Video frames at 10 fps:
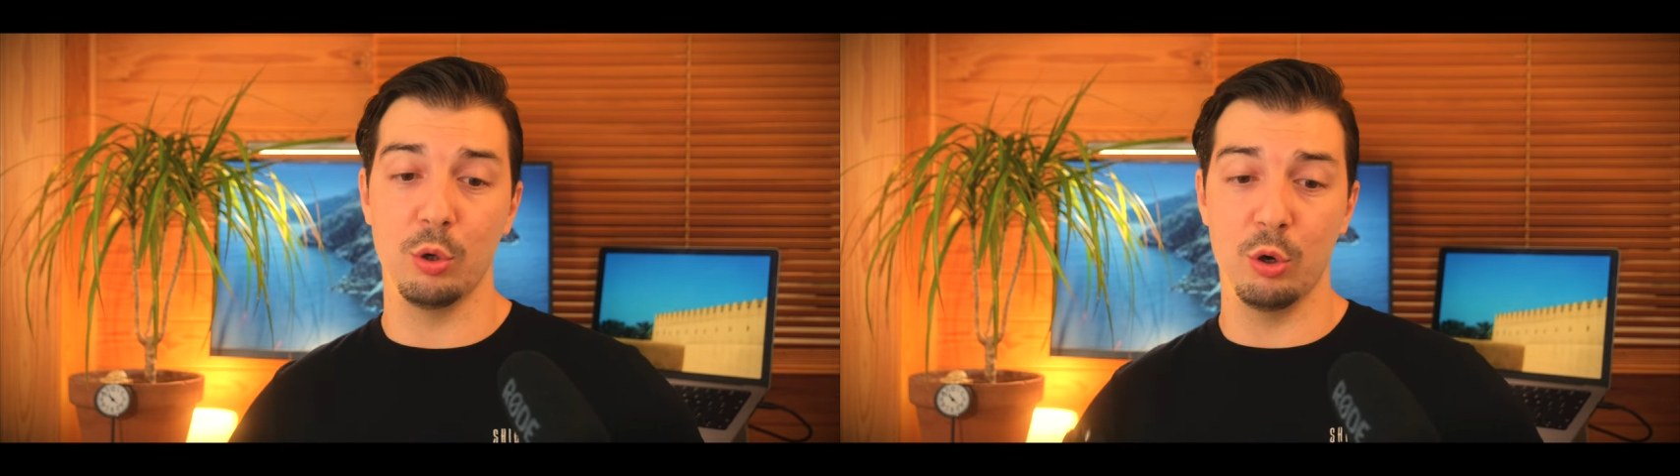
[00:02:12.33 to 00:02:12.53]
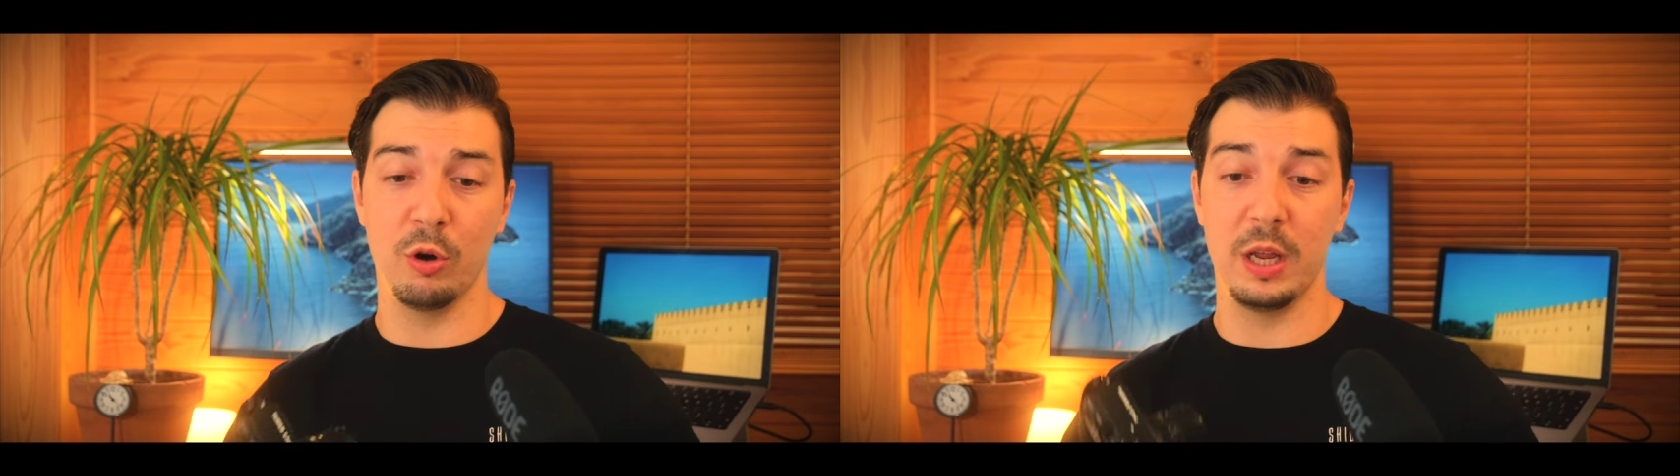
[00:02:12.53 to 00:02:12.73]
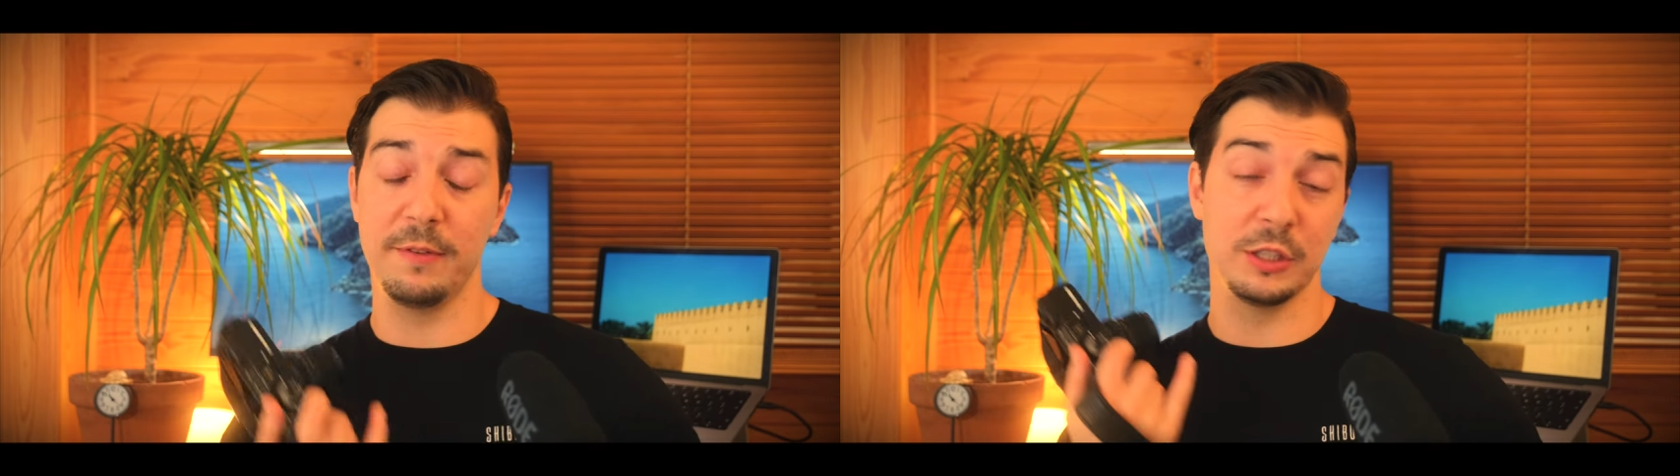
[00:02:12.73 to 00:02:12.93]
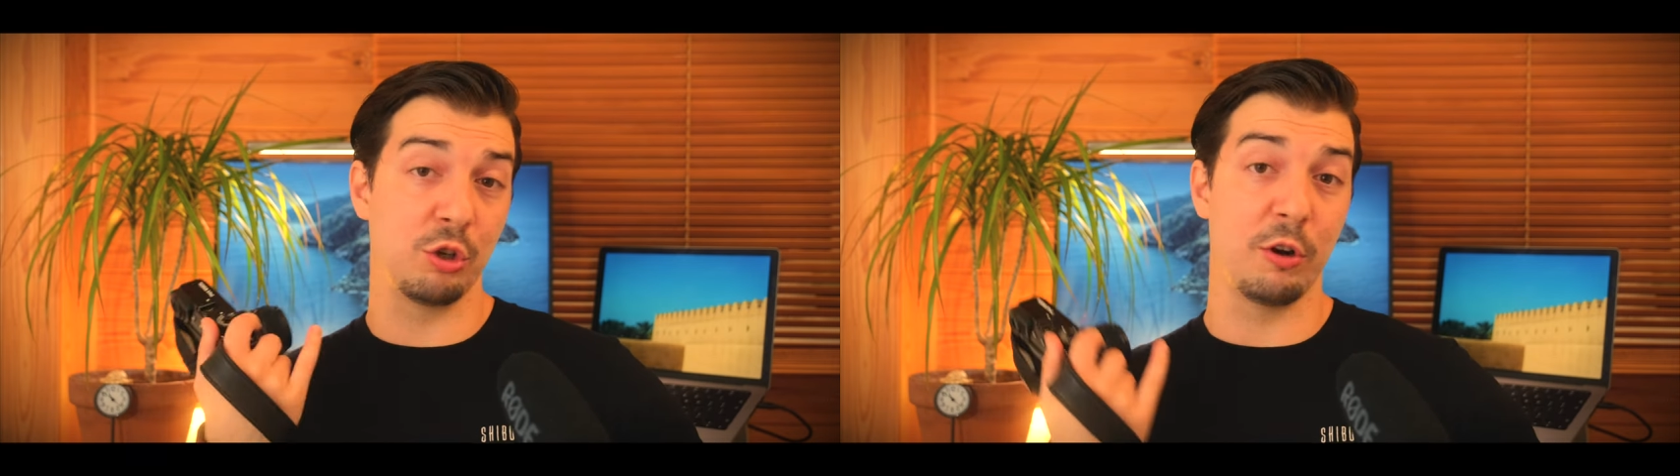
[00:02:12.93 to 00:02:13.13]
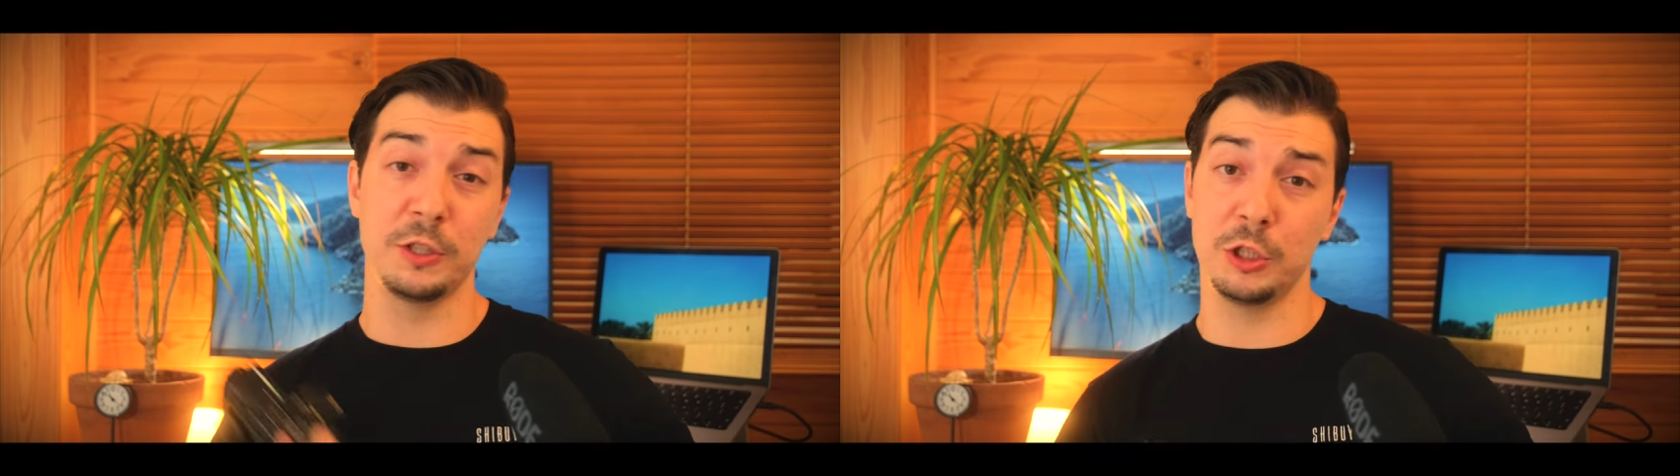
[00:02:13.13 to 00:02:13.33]
or if it's
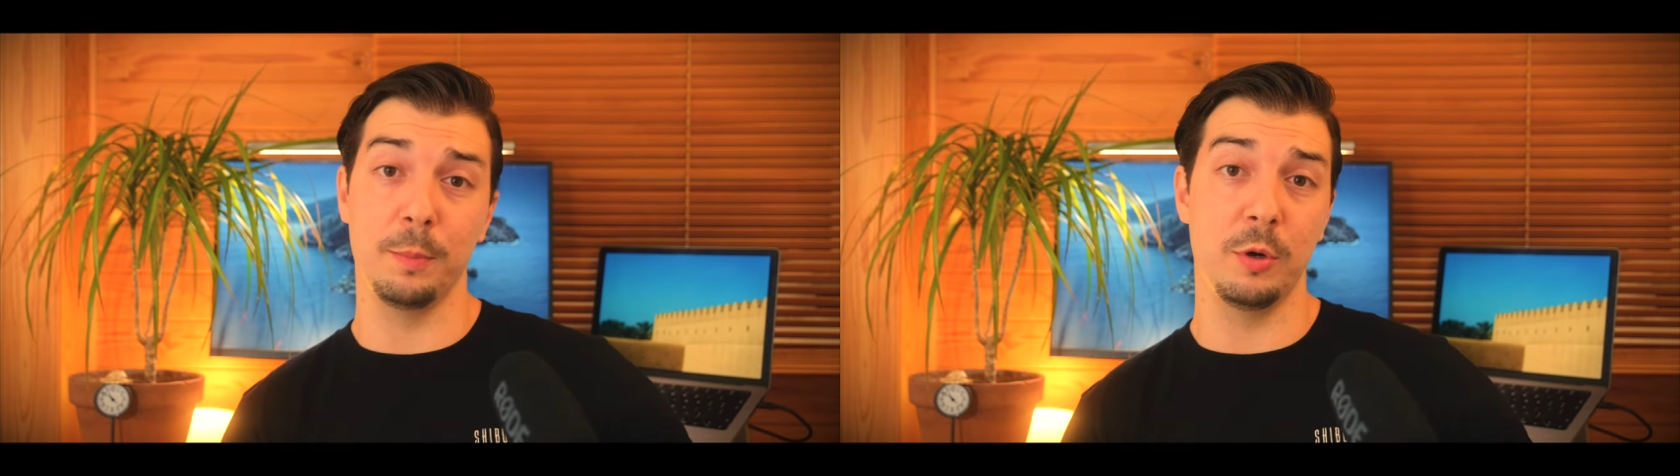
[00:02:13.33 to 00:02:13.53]
across your